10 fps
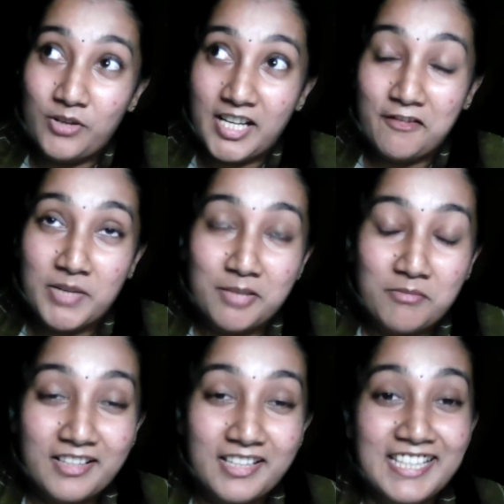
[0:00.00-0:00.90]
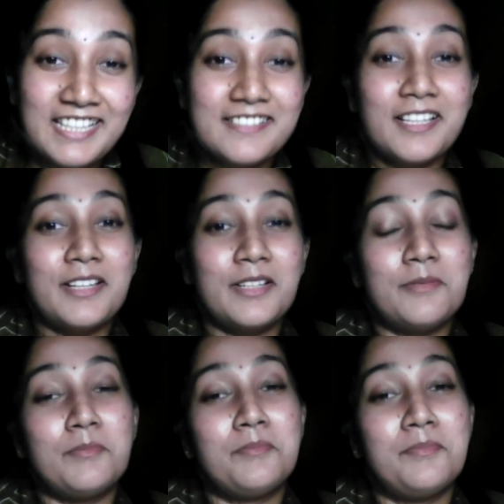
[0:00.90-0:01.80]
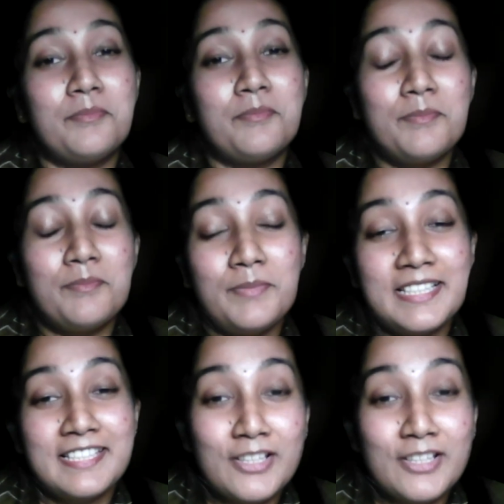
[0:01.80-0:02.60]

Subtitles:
have a mathematics basic